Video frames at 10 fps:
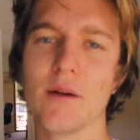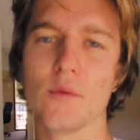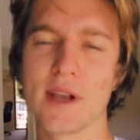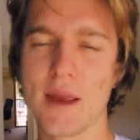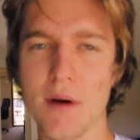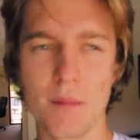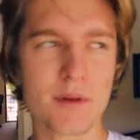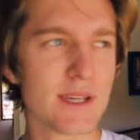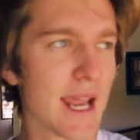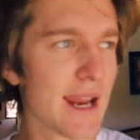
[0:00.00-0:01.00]
We'll keep
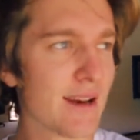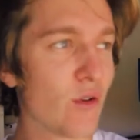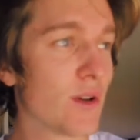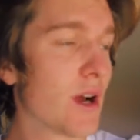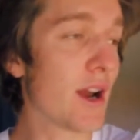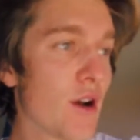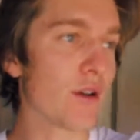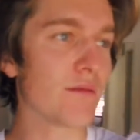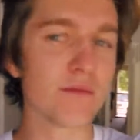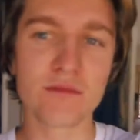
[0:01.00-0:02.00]
updated, or I don't know,